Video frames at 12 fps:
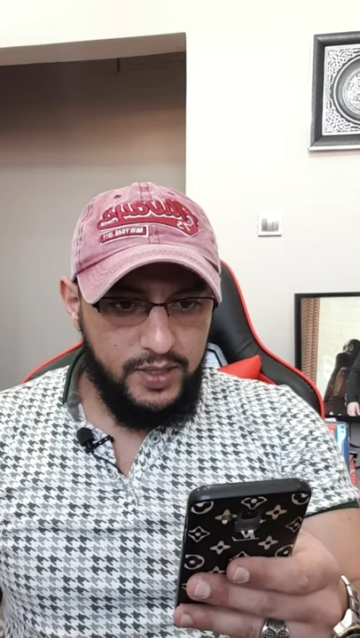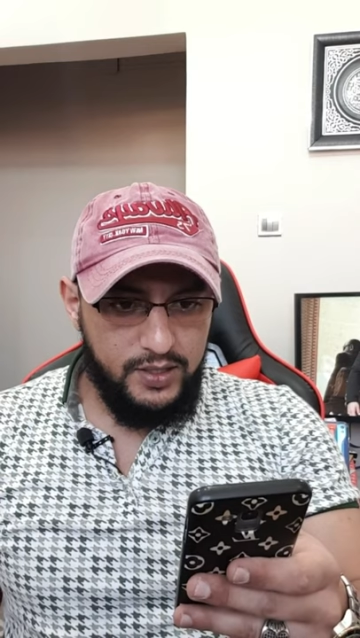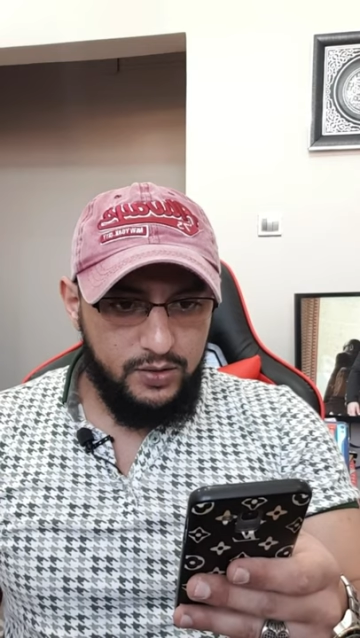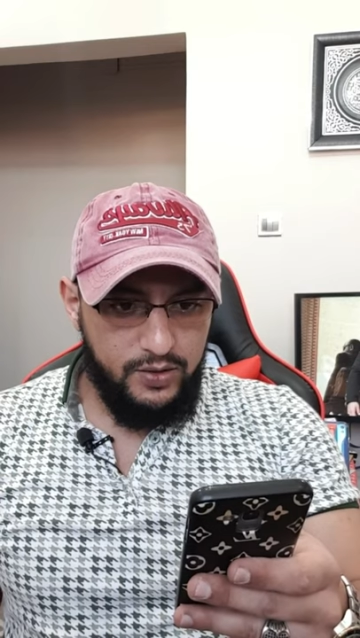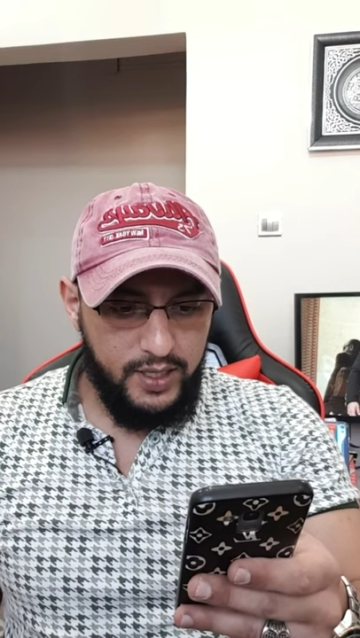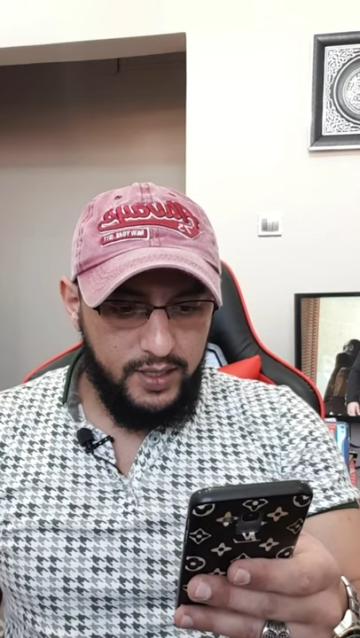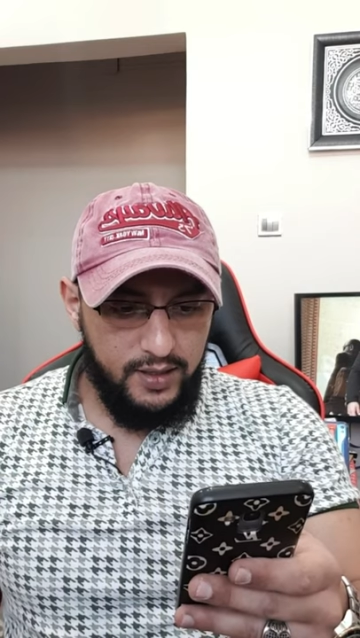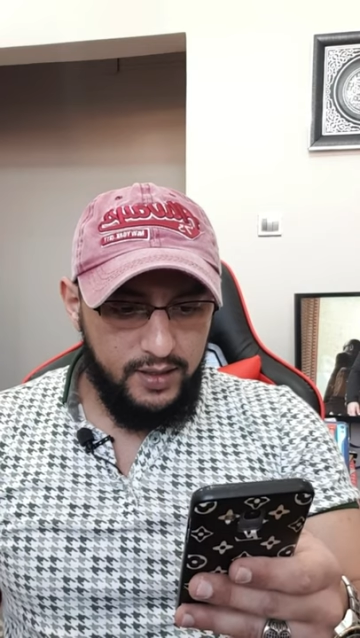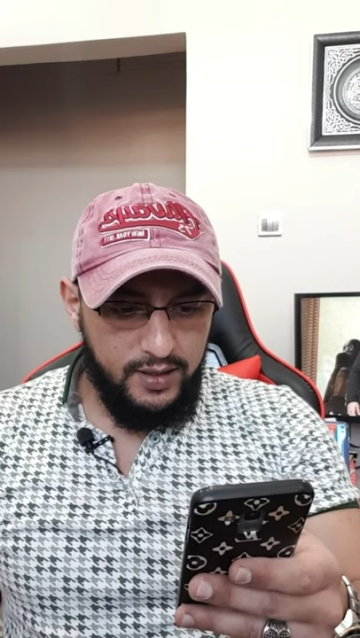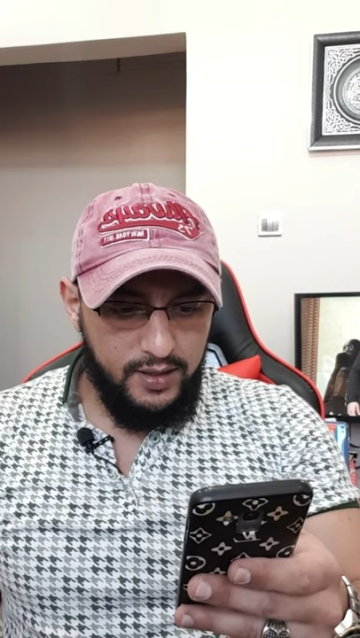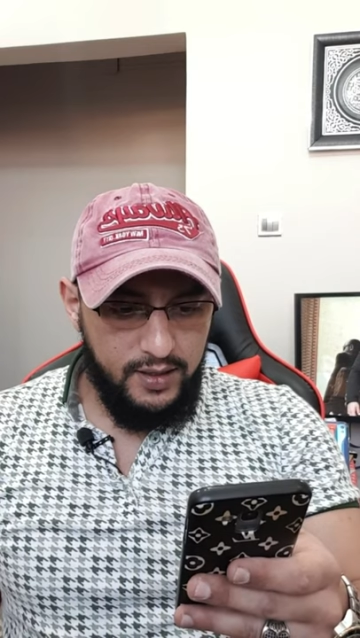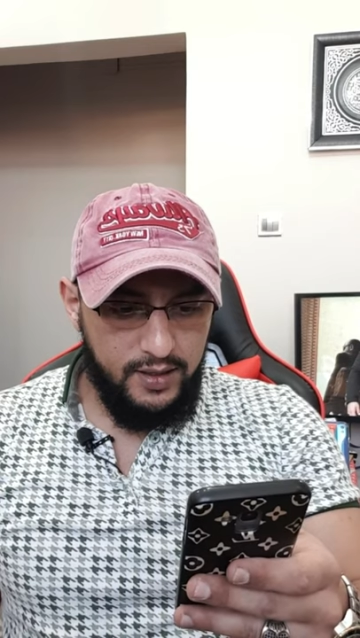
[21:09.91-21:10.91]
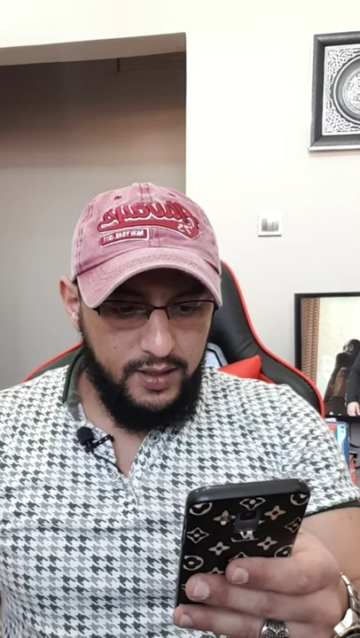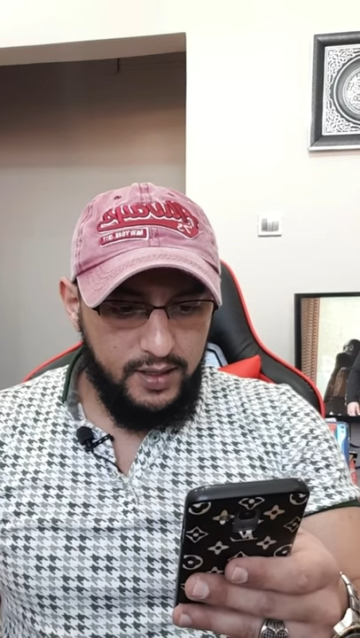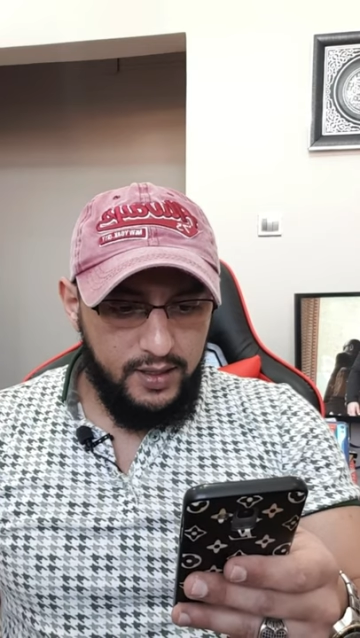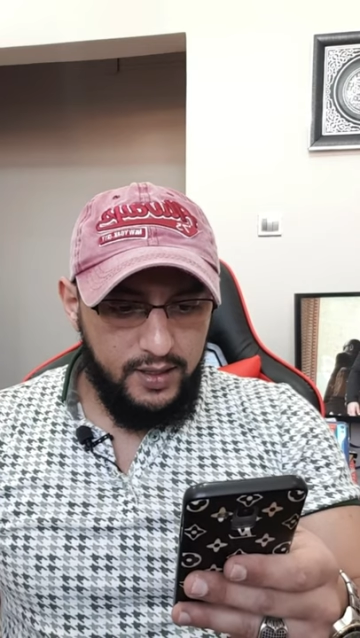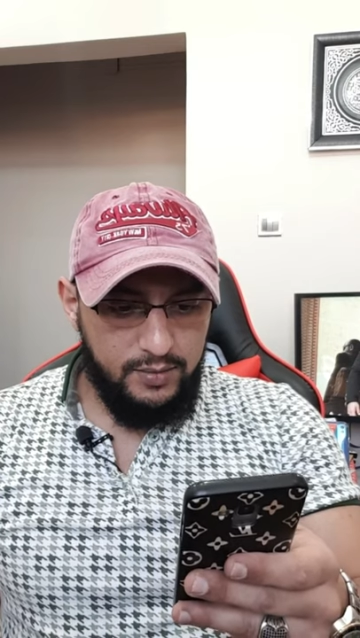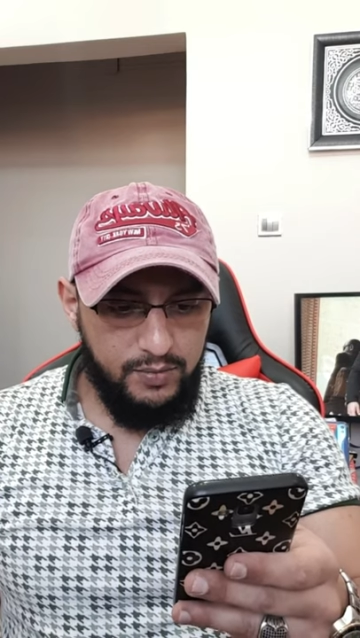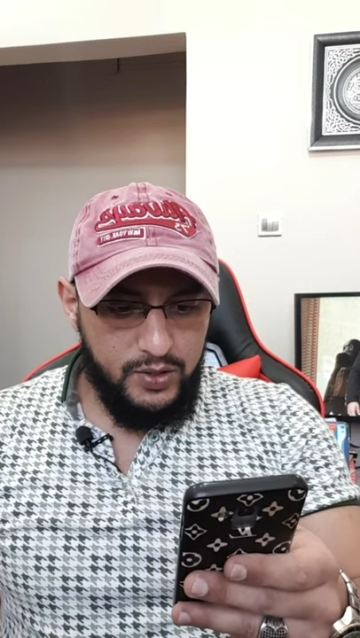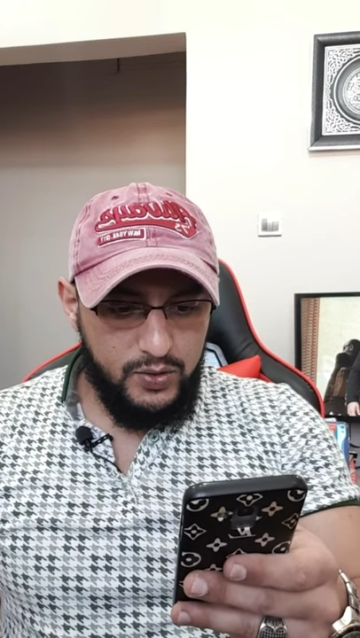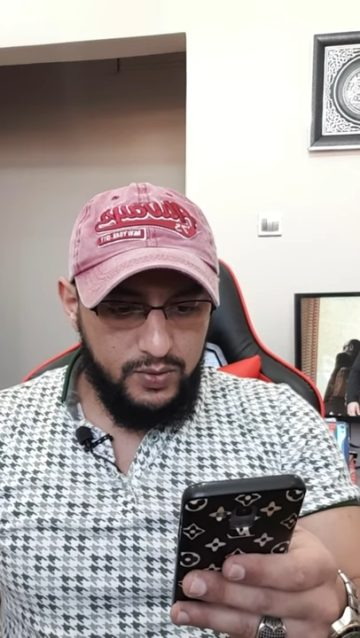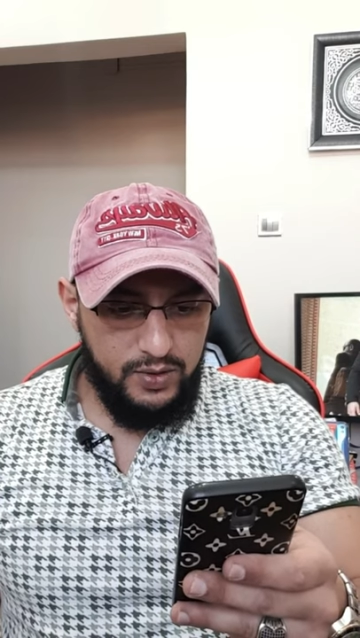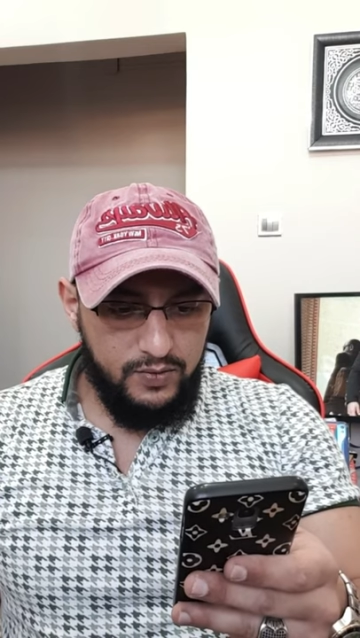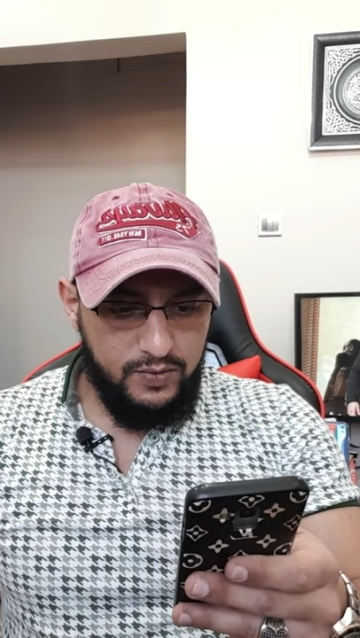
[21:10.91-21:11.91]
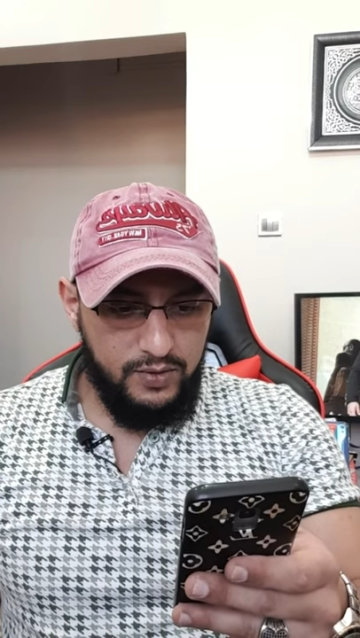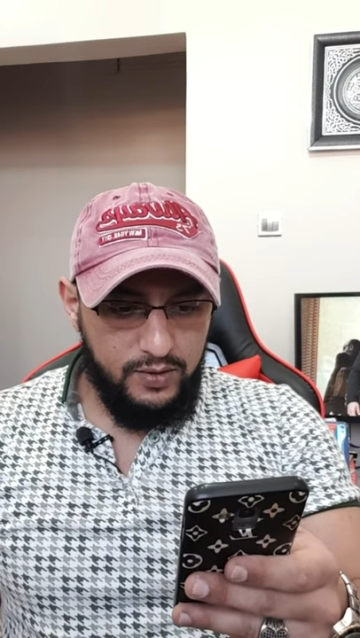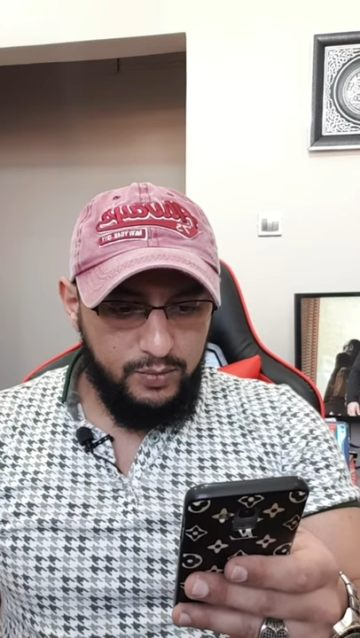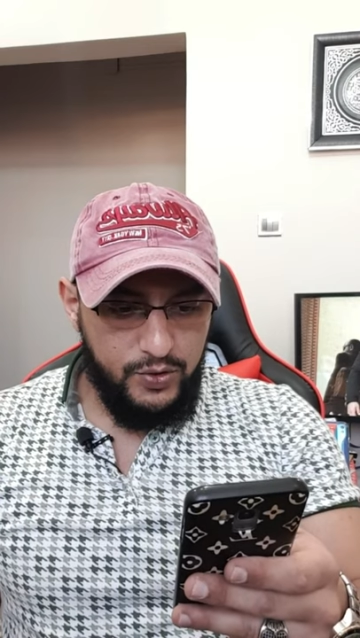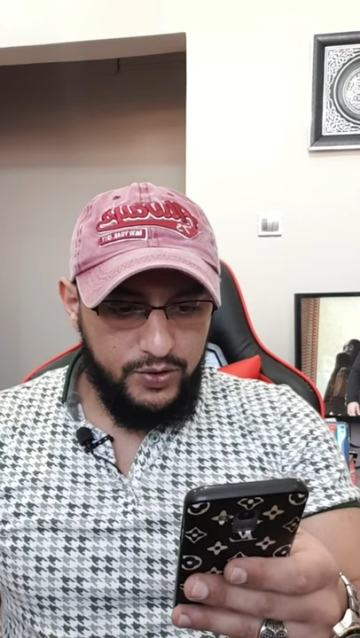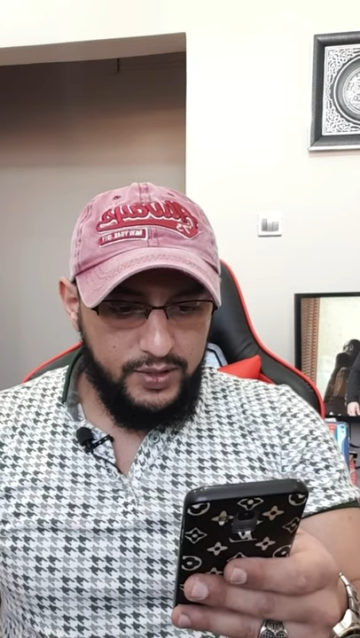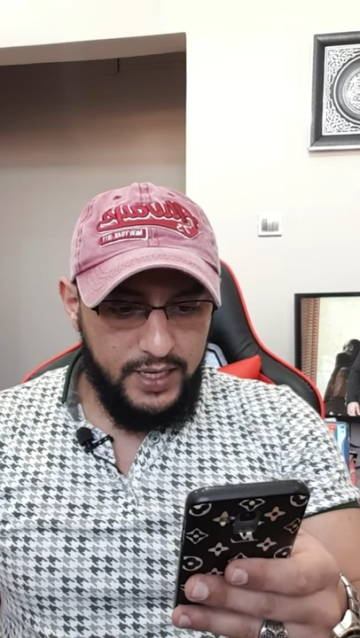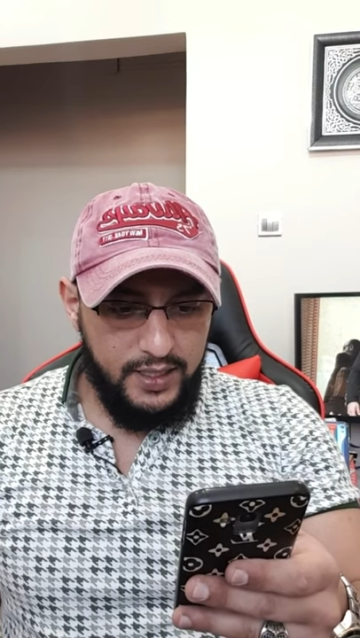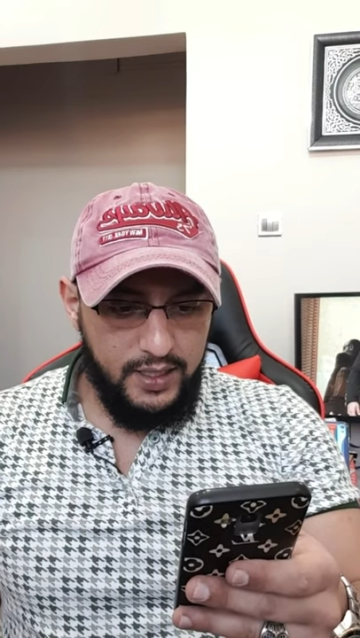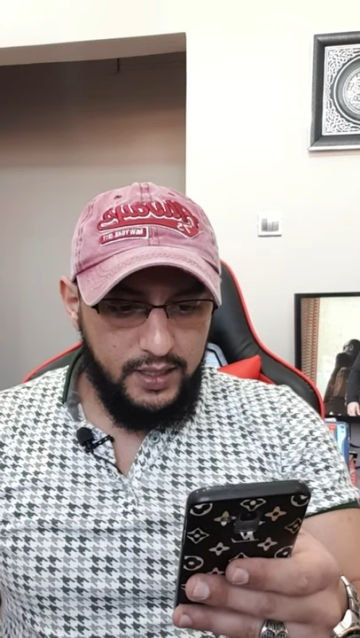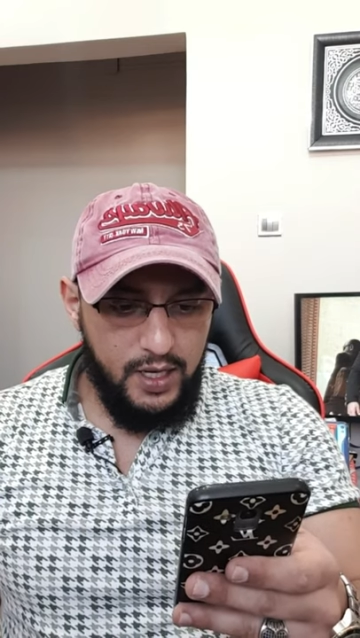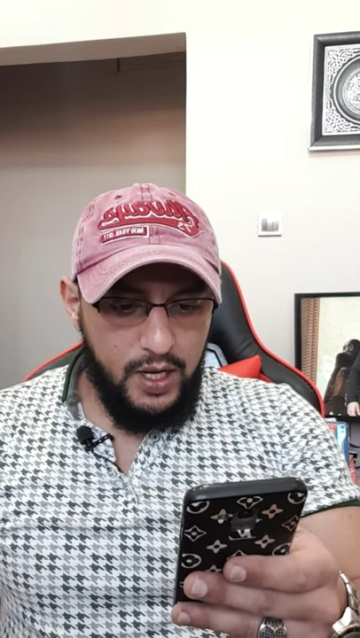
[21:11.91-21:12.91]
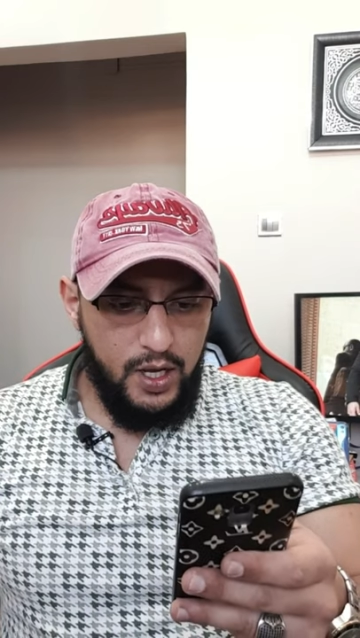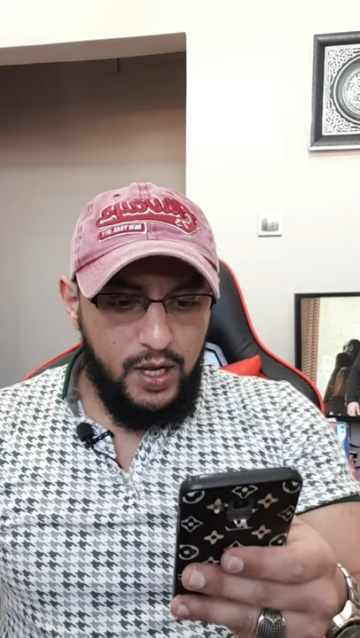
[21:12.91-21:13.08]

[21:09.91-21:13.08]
My story means wonderful, breathtaking.